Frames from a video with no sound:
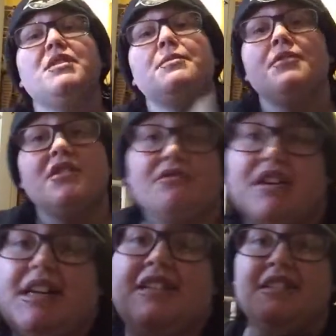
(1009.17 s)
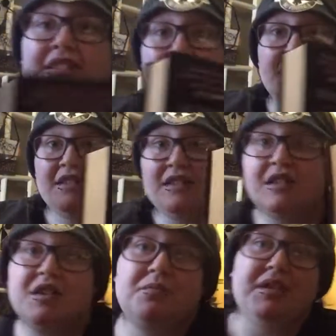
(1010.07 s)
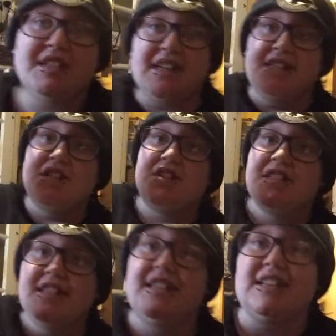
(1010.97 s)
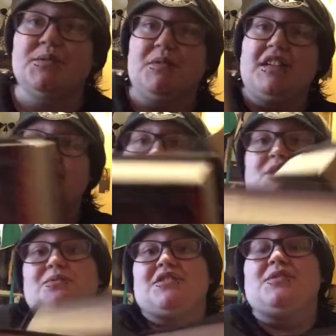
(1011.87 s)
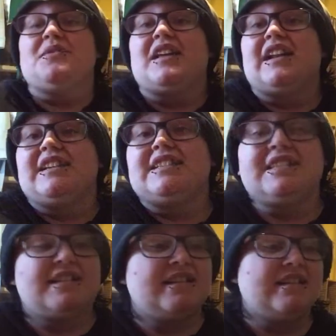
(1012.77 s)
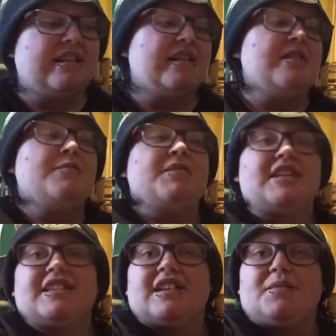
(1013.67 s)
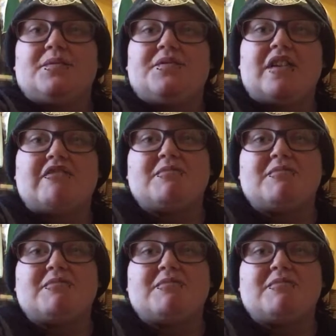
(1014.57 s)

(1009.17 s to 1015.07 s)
number three because Daisy Jones and the Six and Radio Silence were also on that list. But yes, I'm very